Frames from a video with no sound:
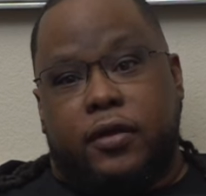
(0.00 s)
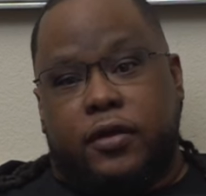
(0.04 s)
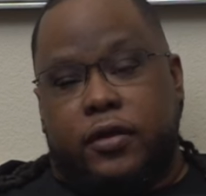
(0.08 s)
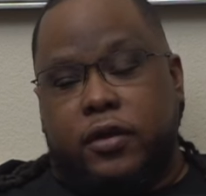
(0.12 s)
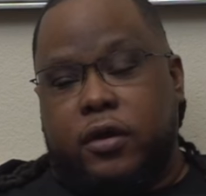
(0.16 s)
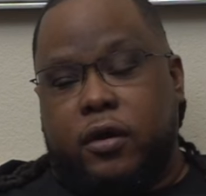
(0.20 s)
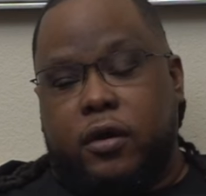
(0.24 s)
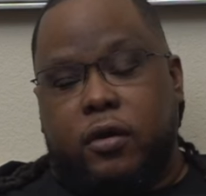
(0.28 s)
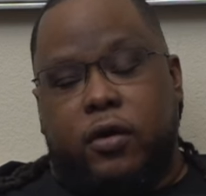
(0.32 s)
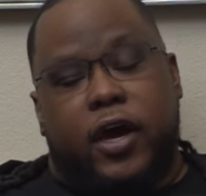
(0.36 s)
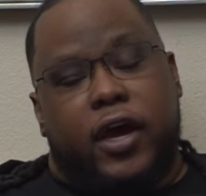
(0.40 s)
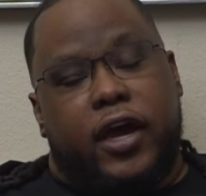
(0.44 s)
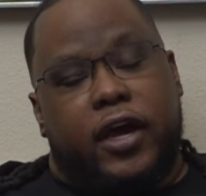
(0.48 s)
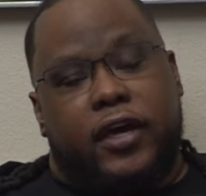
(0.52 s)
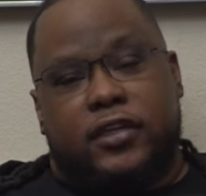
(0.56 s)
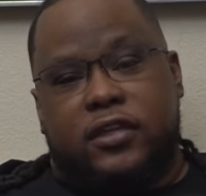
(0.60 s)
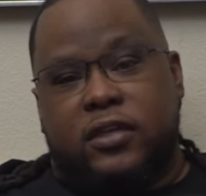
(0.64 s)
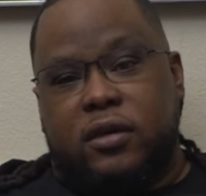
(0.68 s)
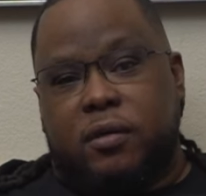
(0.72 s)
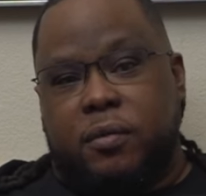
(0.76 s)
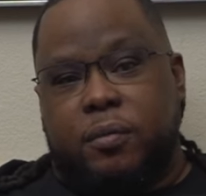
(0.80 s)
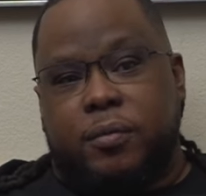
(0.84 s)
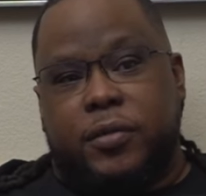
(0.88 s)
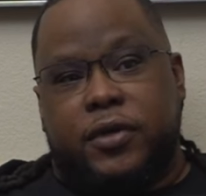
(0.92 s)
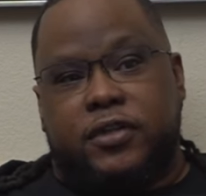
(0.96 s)
You know, I asked
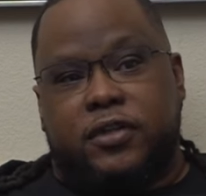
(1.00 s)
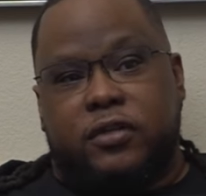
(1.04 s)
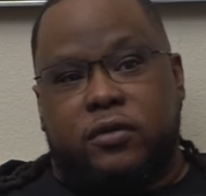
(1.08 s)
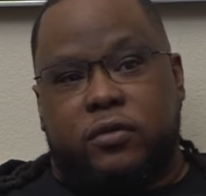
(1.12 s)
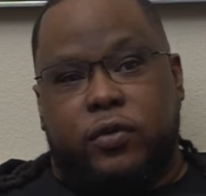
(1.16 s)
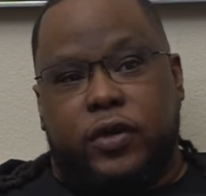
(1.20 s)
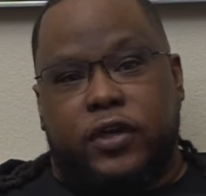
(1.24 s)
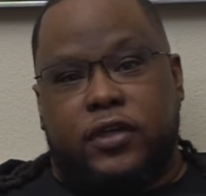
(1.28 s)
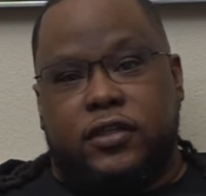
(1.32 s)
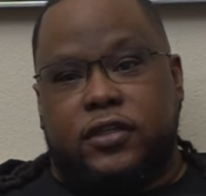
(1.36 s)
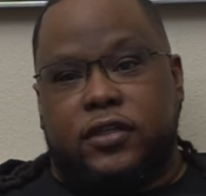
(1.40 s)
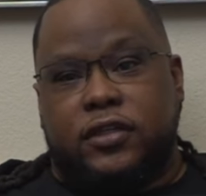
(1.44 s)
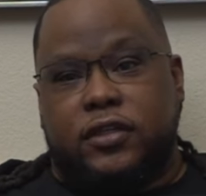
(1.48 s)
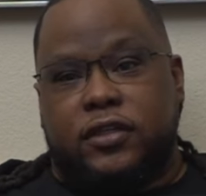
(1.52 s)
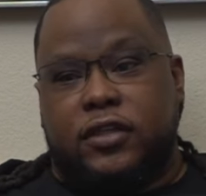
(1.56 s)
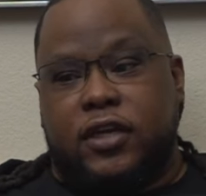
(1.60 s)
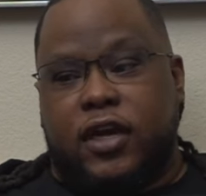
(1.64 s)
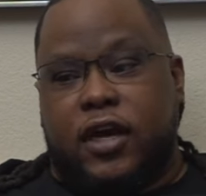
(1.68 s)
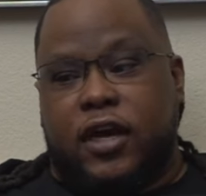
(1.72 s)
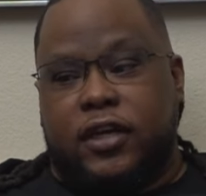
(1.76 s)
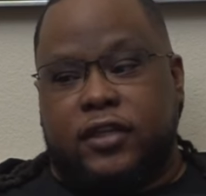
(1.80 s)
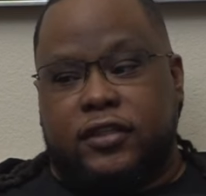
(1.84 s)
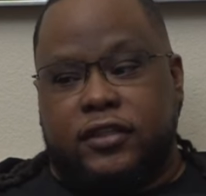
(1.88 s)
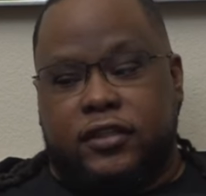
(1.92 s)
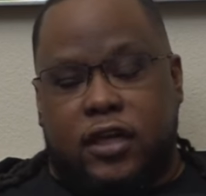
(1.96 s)
him a bunch of questions.
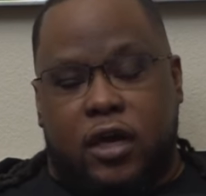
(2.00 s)
I asked